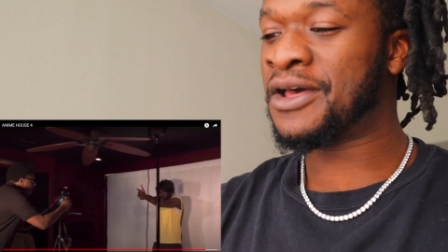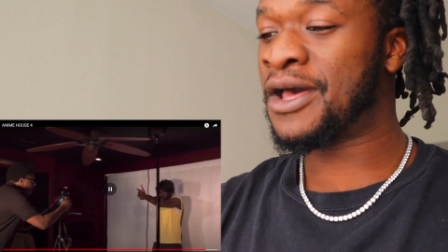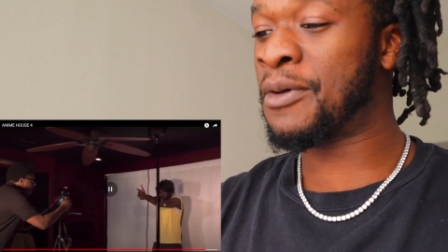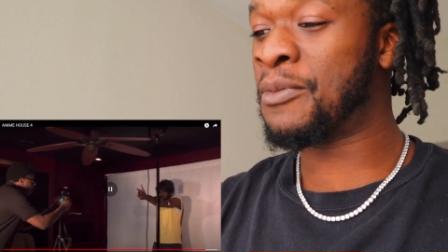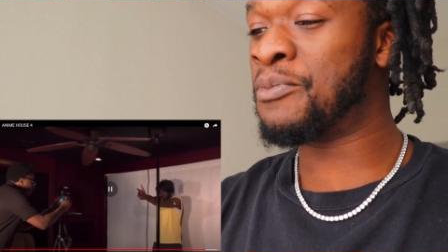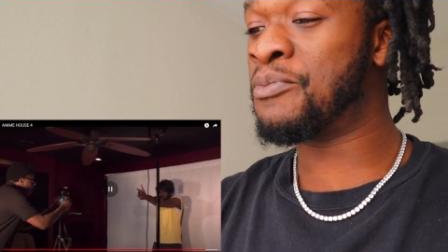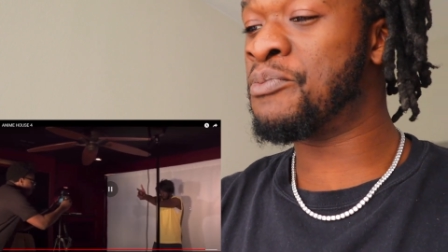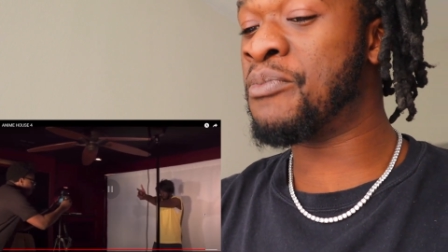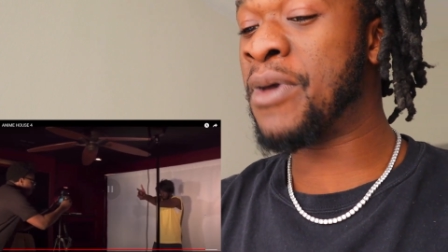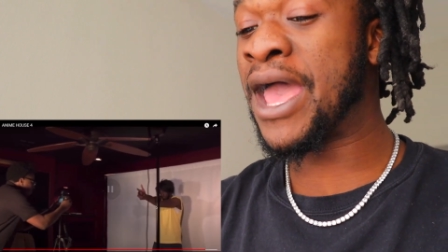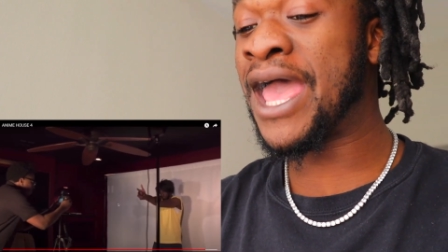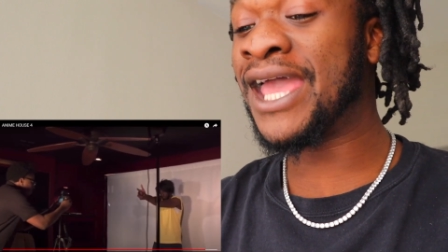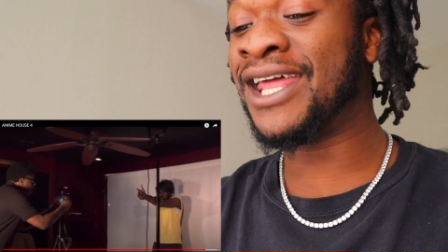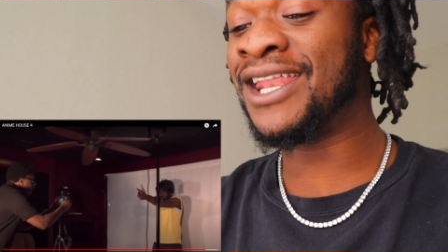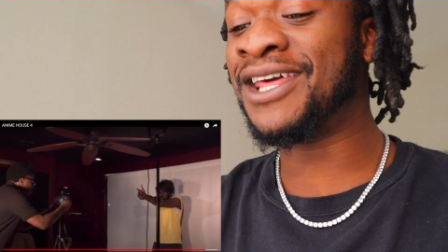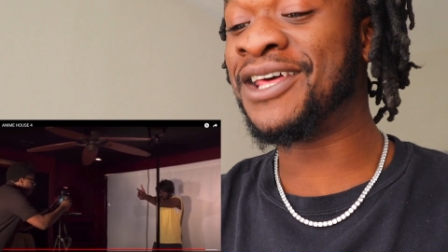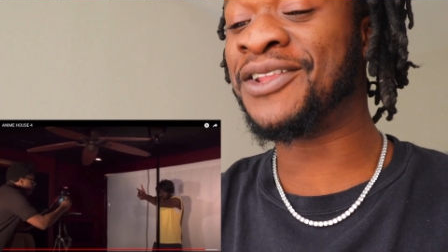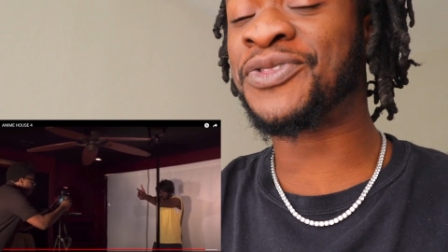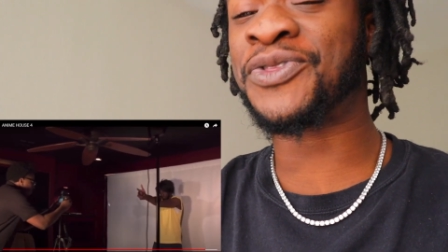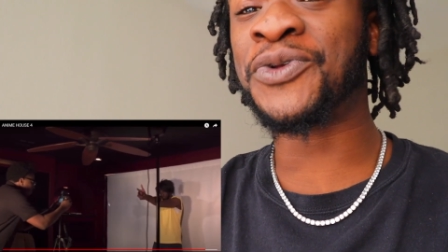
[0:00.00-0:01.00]
Made
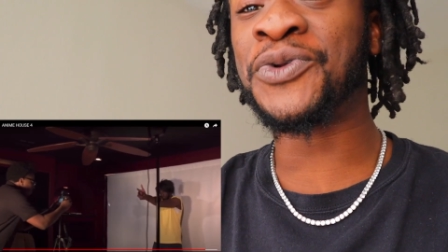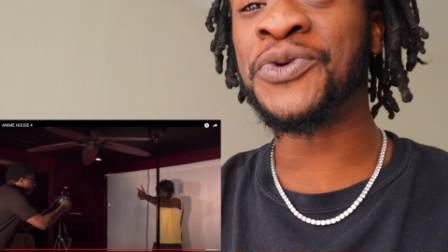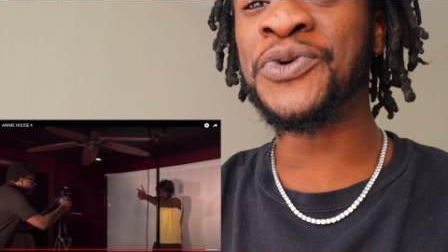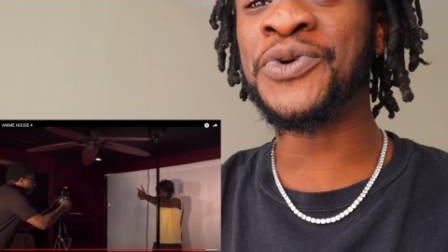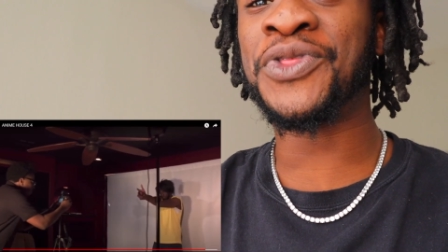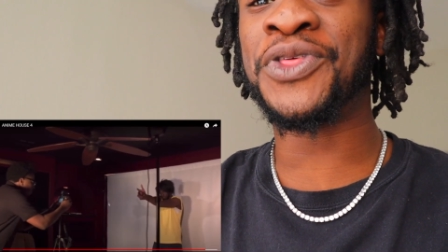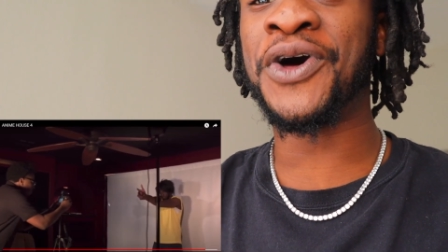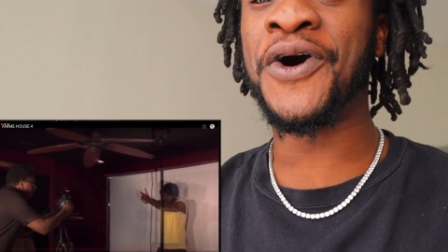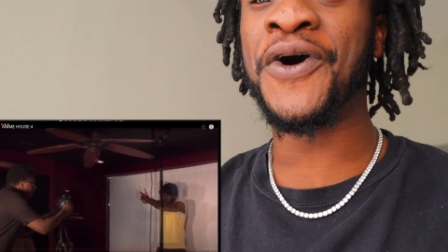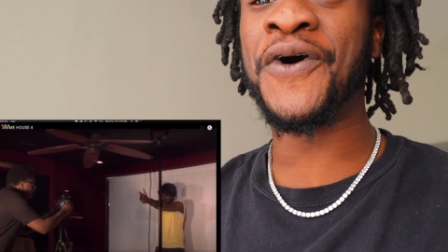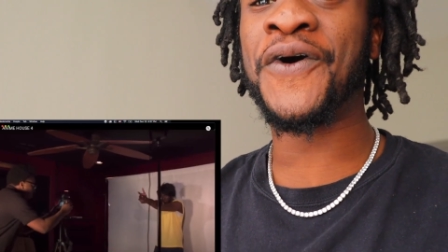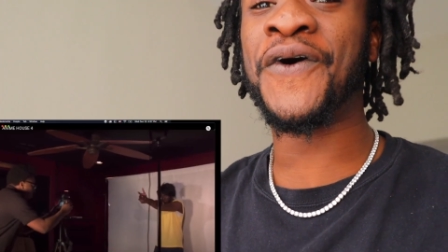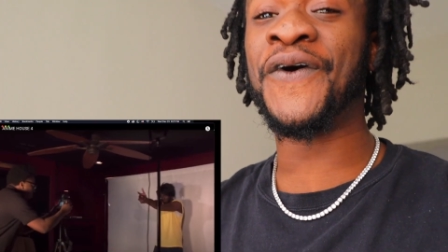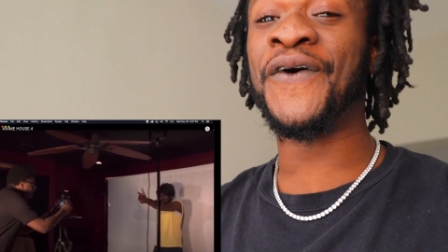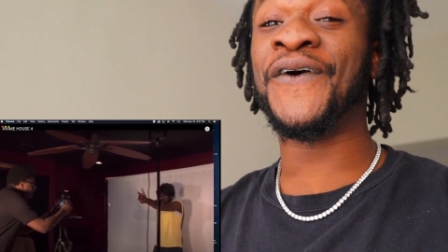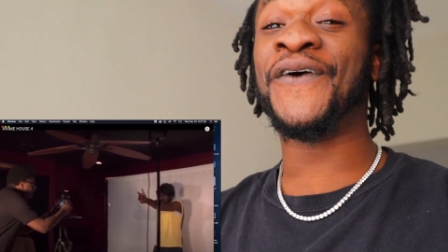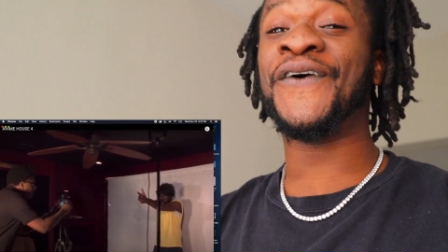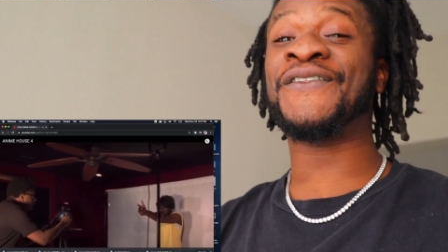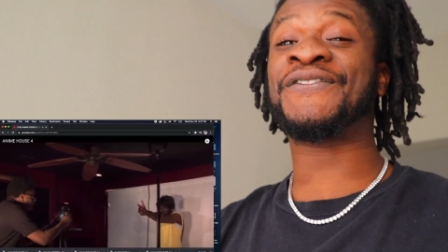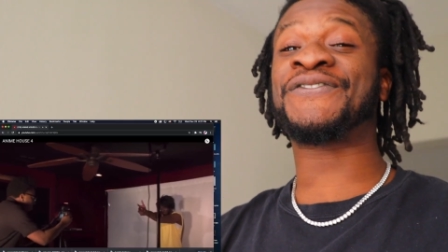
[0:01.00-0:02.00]
it through the
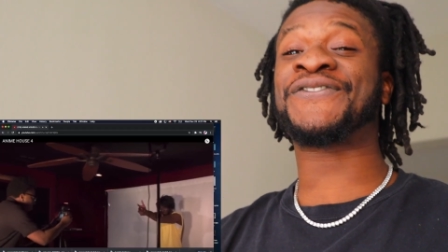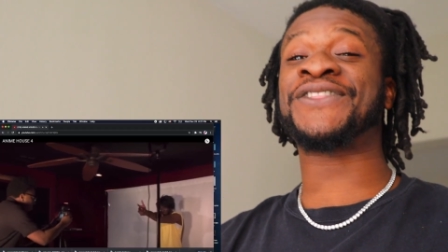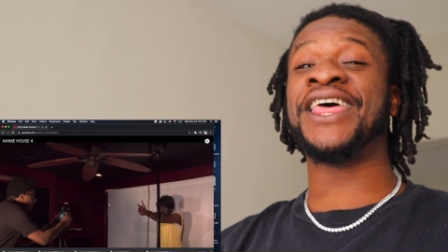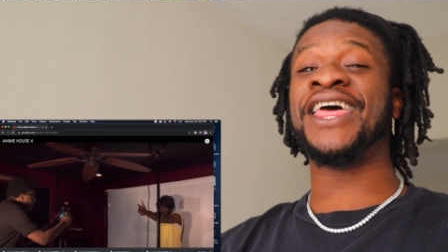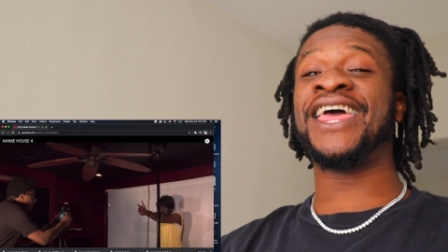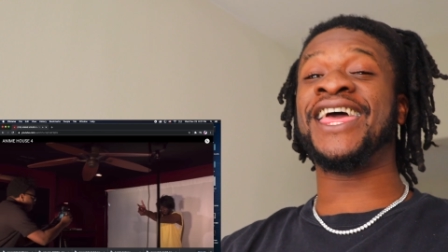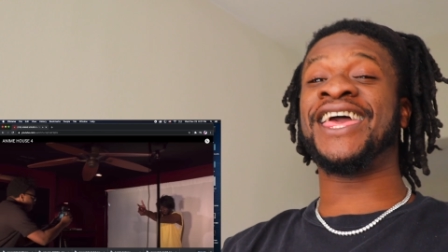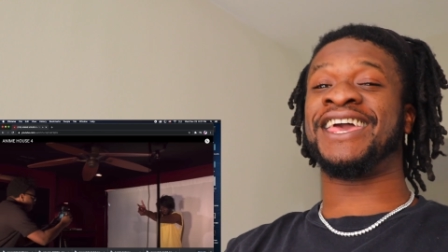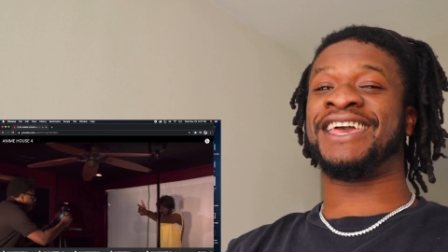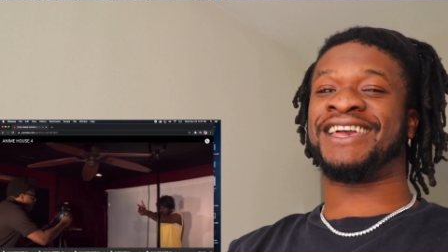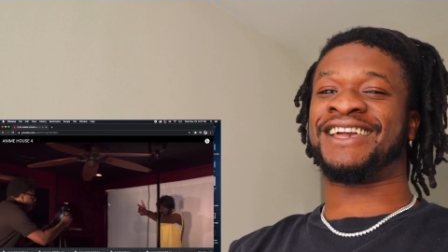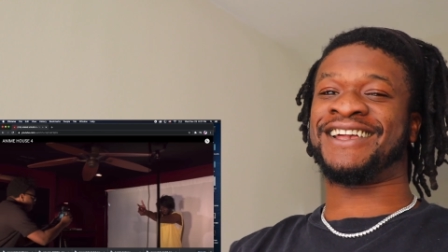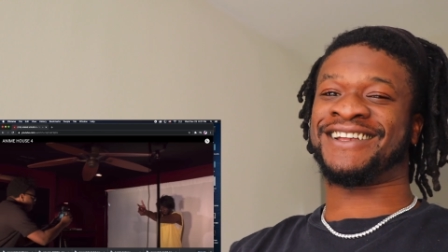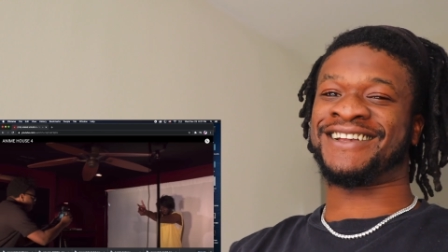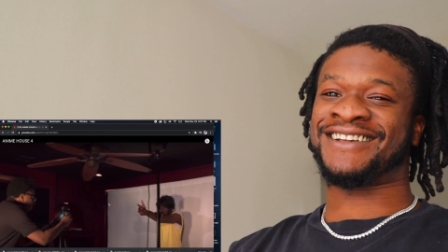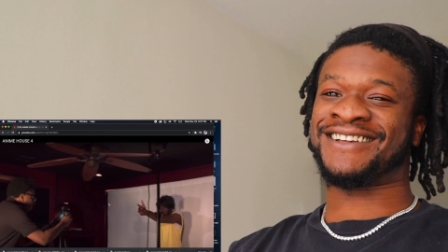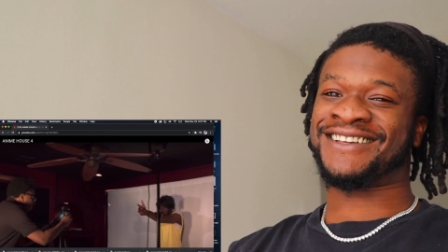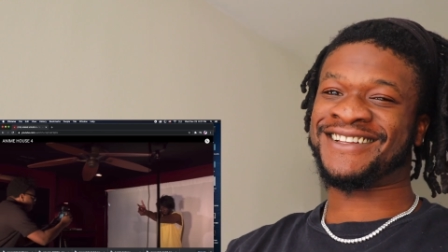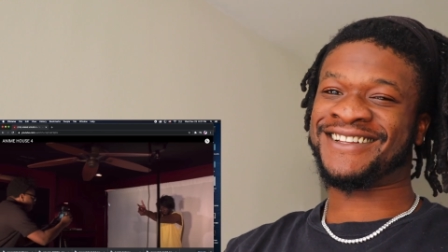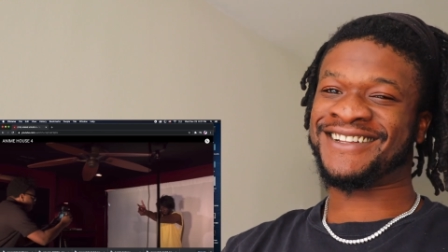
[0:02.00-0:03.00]
whole
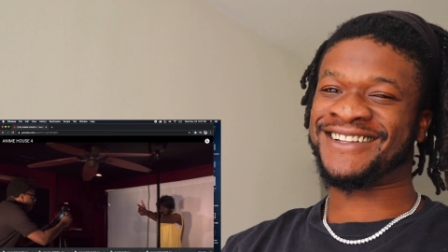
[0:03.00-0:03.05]
thing.